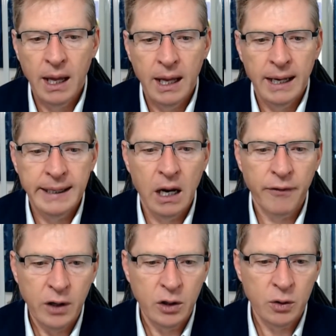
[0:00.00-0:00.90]
Now,
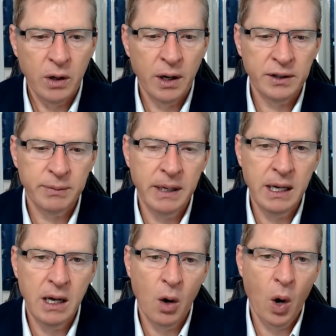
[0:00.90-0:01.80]
if you to ask
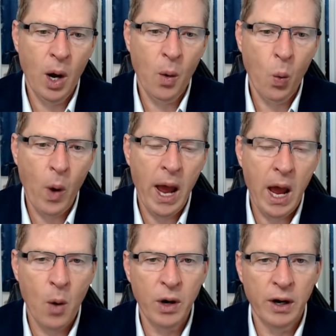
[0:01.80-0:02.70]
me
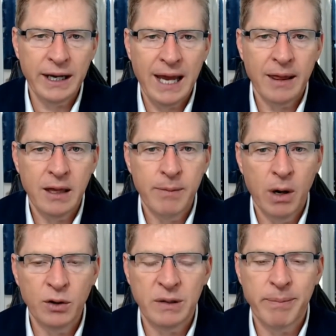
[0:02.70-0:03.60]
where would I get the most